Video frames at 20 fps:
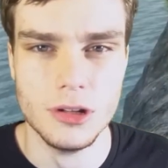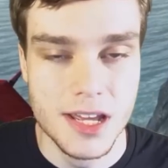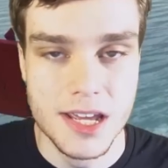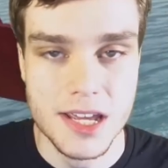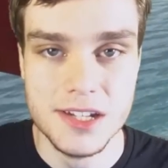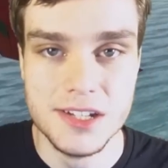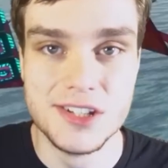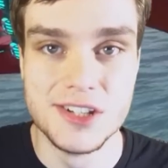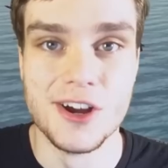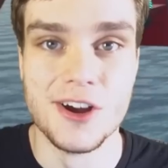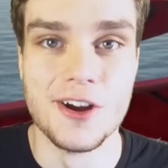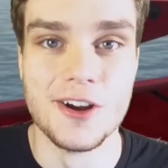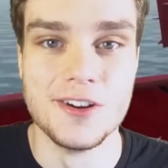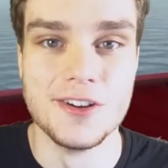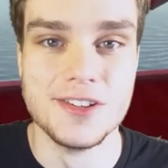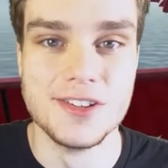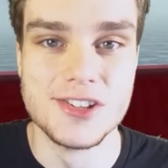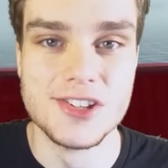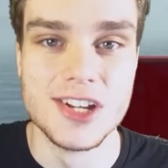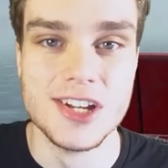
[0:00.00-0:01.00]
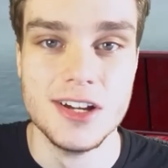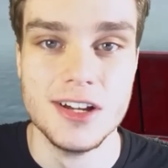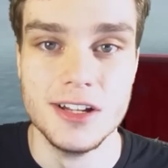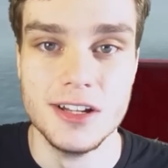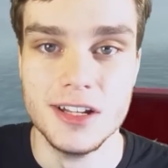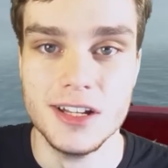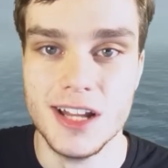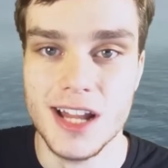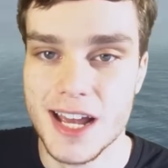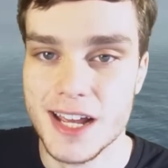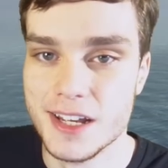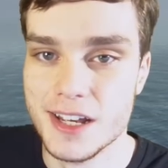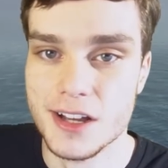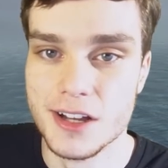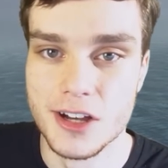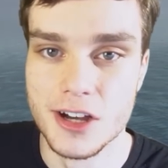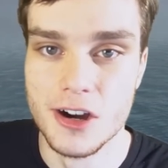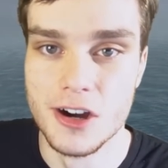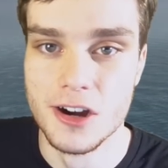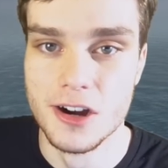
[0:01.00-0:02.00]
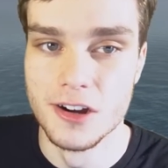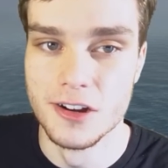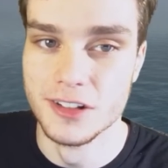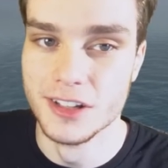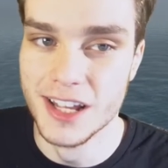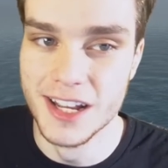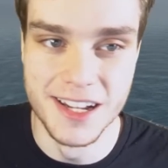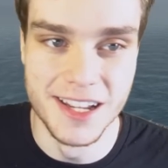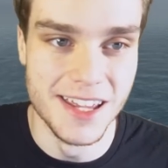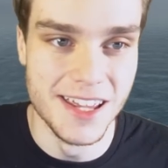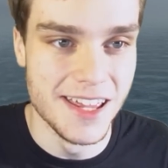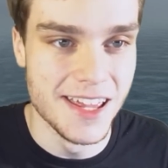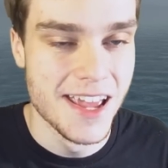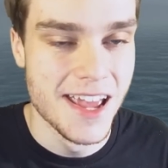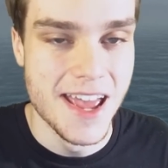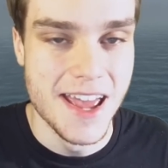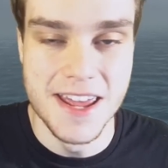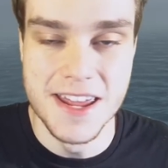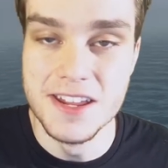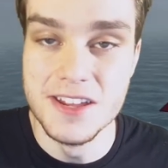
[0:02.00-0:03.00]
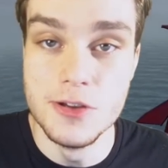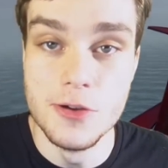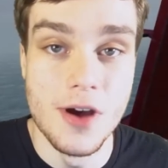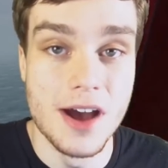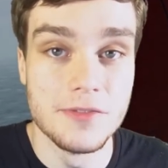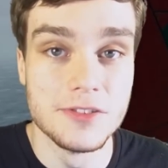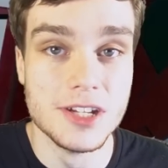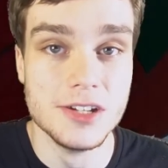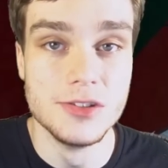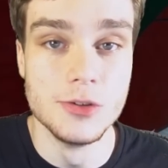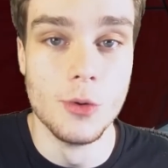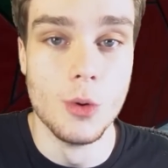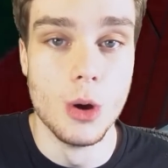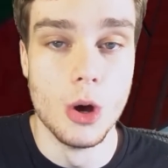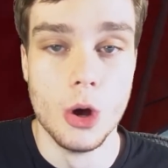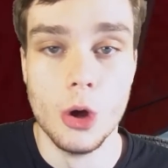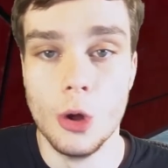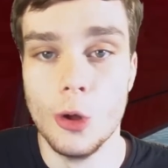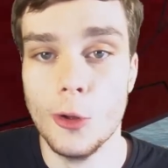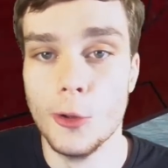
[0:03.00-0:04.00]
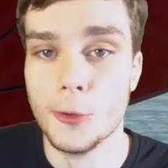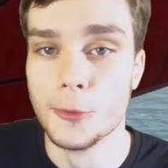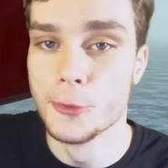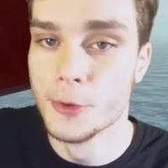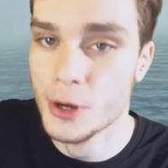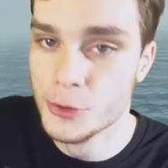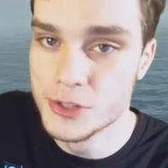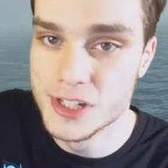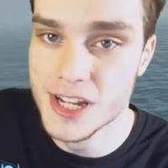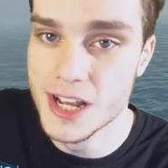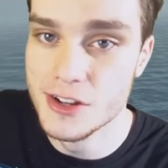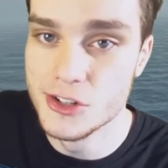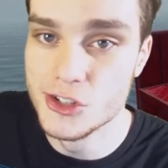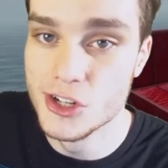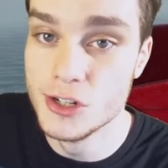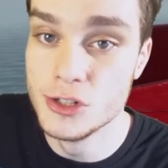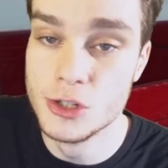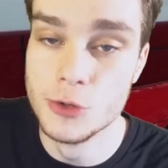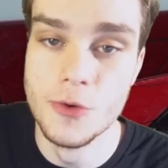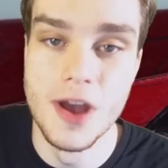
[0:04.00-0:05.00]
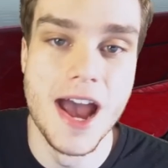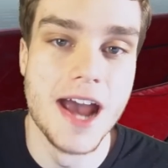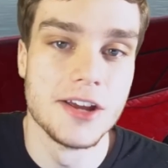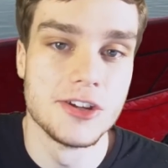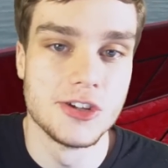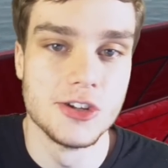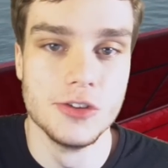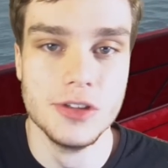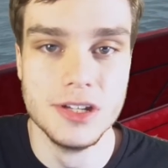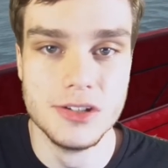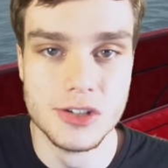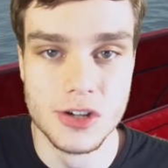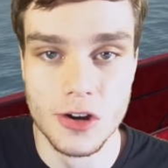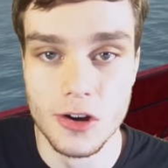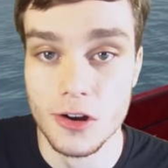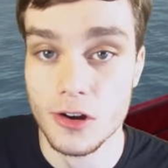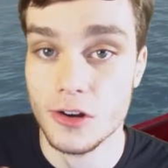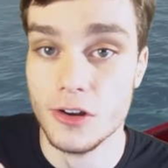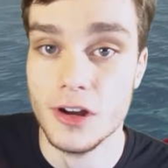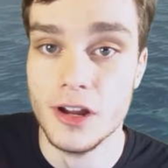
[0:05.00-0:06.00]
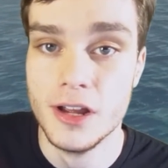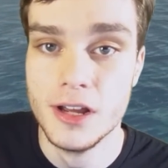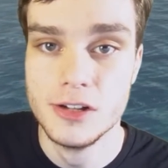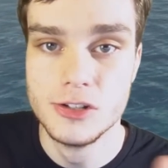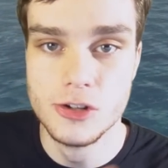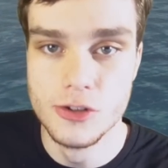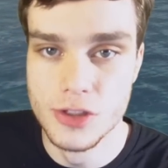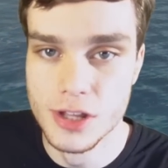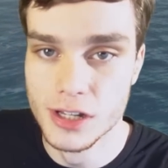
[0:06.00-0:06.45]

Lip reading: He turns like a car, like you have to do a whole rotation to actually turn to the